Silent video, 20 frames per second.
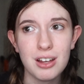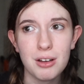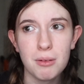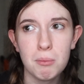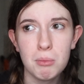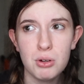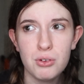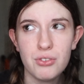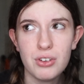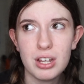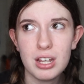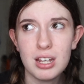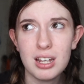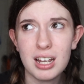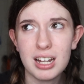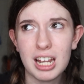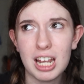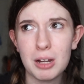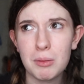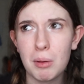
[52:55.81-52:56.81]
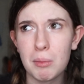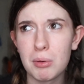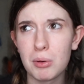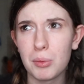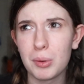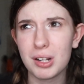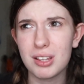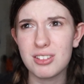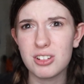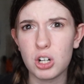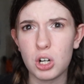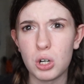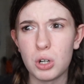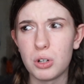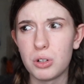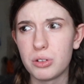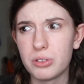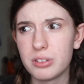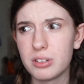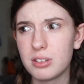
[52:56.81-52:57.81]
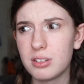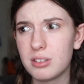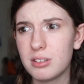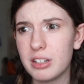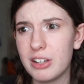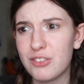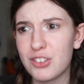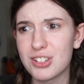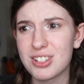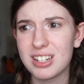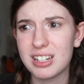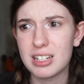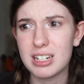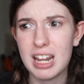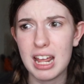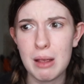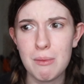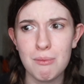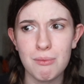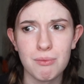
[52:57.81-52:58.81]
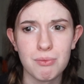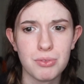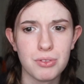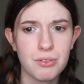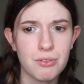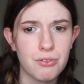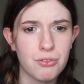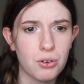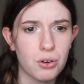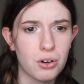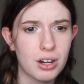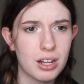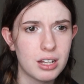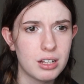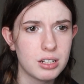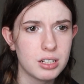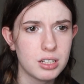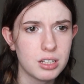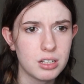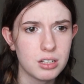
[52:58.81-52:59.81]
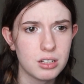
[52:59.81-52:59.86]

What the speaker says: movie. I can't remember what it's called, if there's like a name for it.